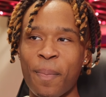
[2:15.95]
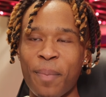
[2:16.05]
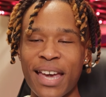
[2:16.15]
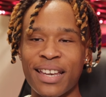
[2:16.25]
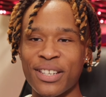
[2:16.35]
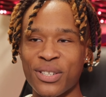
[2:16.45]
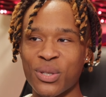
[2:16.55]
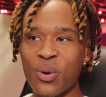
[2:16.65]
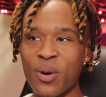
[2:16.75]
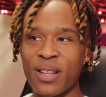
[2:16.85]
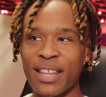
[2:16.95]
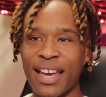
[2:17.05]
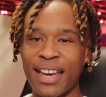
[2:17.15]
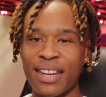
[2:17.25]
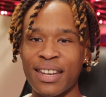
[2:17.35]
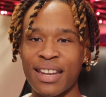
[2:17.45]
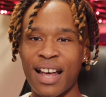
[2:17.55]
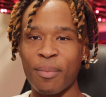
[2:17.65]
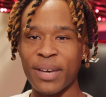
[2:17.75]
making sure that I'm